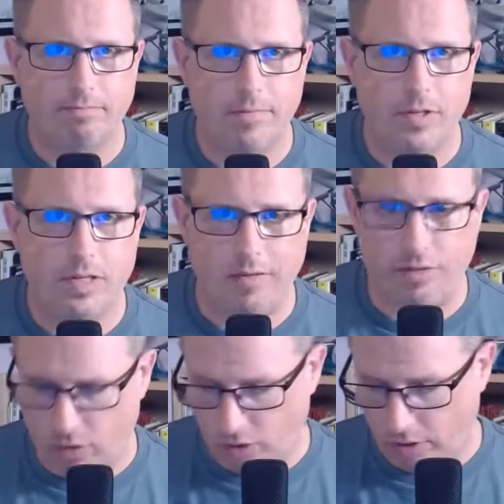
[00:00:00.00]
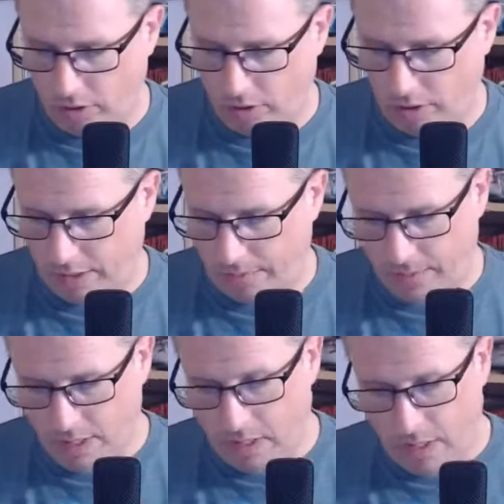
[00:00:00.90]
7 or earlier.
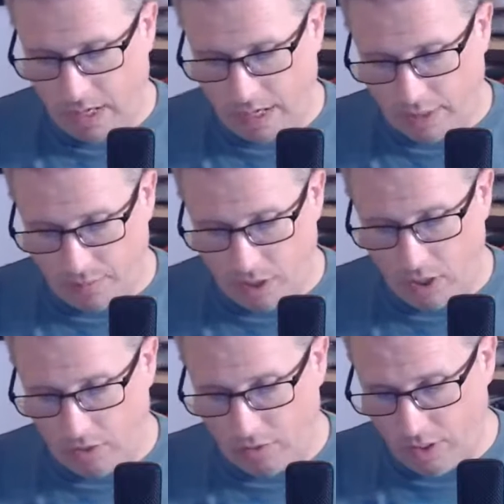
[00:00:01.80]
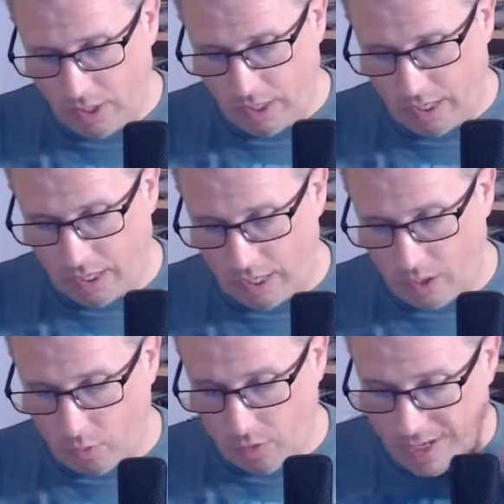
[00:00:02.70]
Tomorrow,
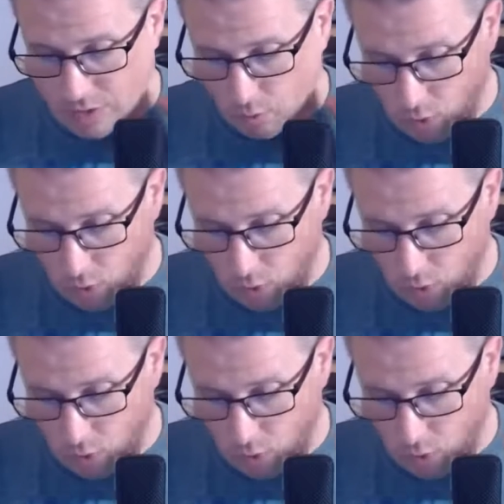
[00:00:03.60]
we need to